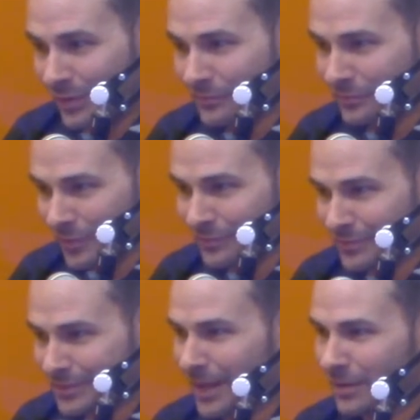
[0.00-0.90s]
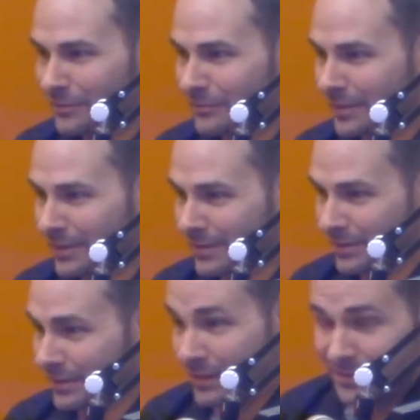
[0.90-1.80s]
film
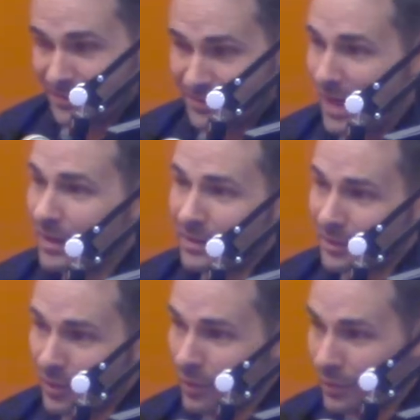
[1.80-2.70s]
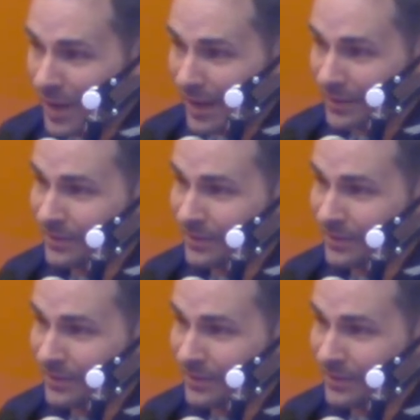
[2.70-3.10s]
photography, that's not going to go away.